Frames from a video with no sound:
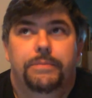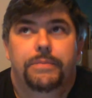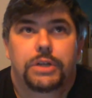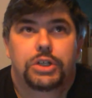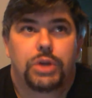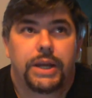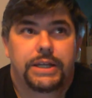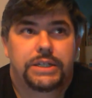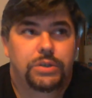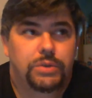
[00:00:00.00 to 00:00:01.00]
trying
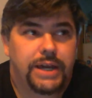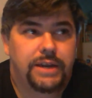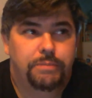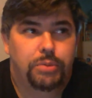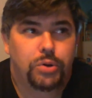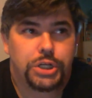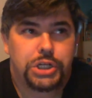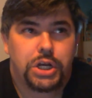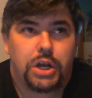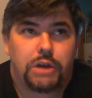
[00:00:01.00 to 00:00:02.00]
to kind of push
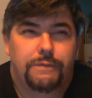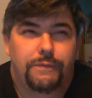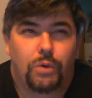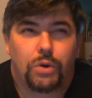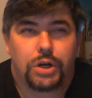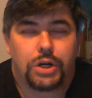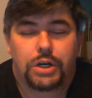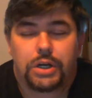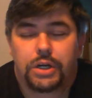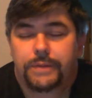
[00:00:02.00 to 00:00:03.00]
for,
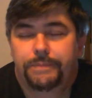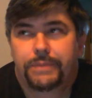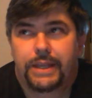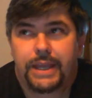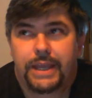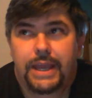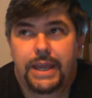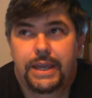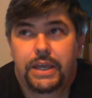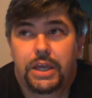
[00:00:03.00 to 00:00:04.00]
like,
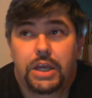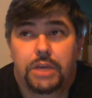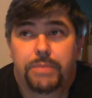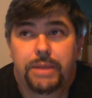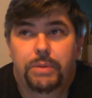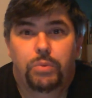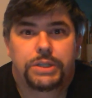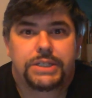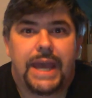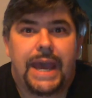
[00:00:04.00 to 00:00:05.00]
hey, maybe we'll
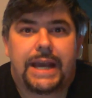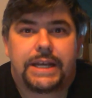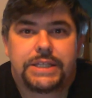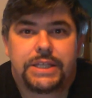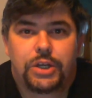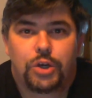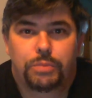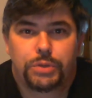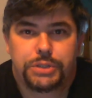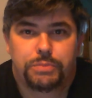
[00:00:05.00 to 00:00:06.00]
tax the
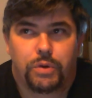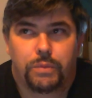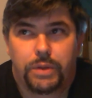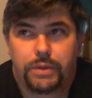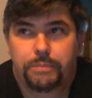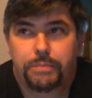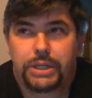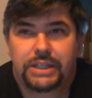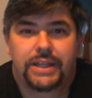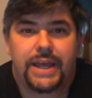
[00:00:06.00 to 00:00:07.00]
nobles more. We'll put a
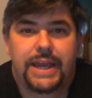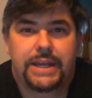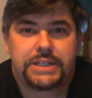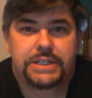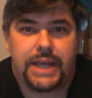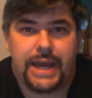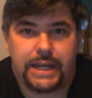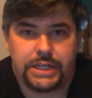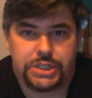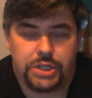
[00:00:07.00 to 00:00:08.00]
land
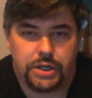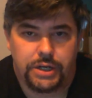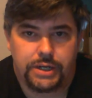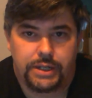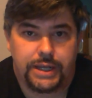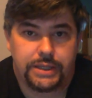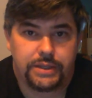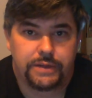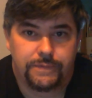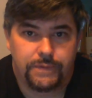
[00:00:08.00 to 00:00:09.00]
tax on, like the
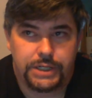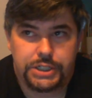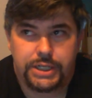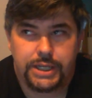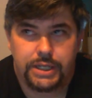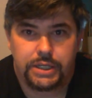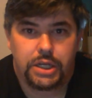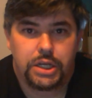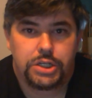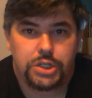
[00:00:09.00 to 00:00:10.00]
French King
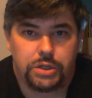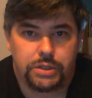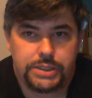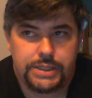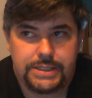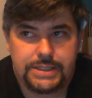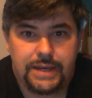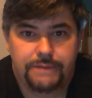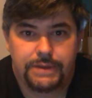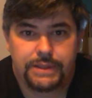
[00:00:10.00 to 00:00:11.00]
Charles
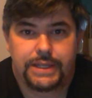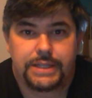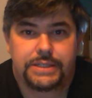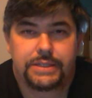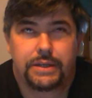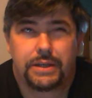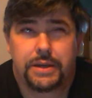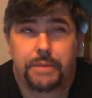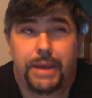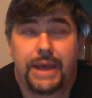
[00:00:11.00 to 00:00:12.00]
VII. That's the
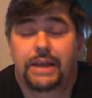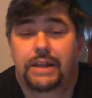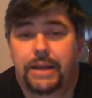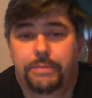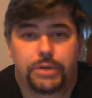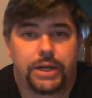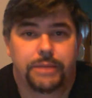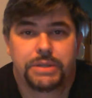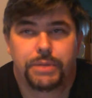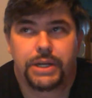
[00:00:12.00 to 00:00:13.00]
gabelle. I'm probably
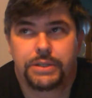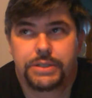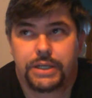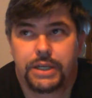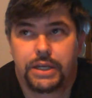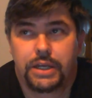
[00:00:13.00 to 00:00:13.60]
mispronouncing it,